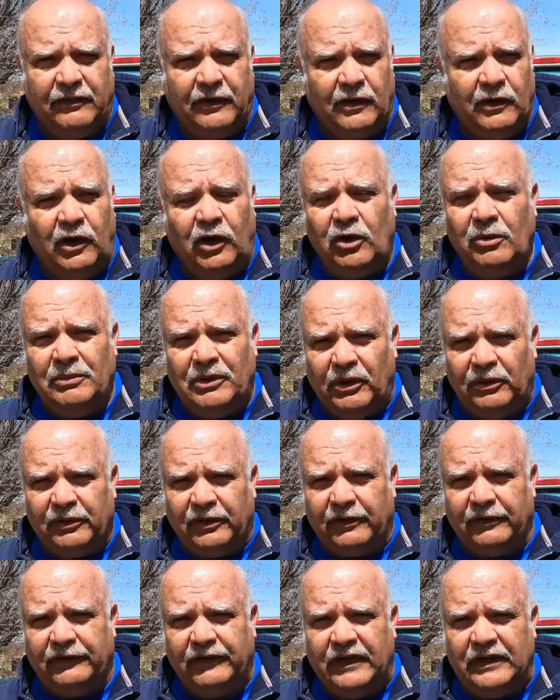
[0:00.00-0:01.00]
for
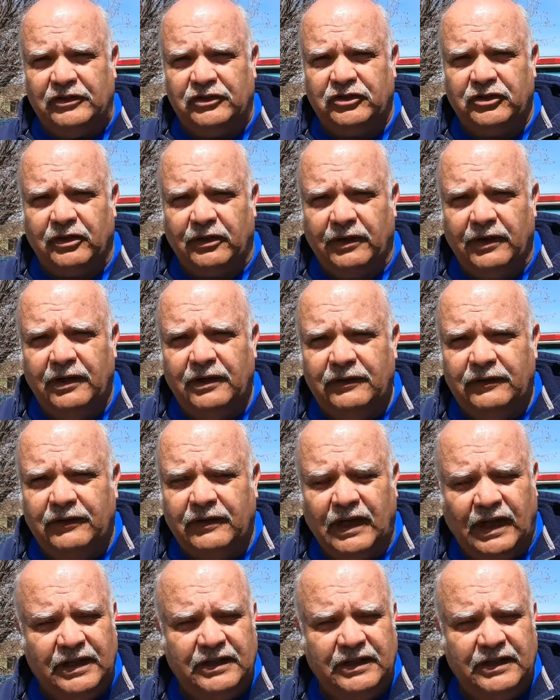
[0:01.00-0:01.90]
homeowner's insurance.